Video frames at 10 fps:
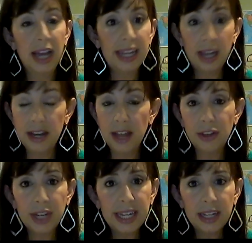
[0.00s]
Another
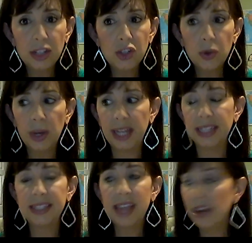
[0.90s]
key to joy,
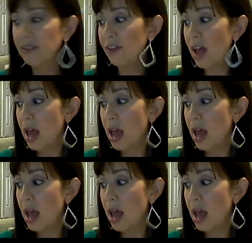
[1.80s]
instead of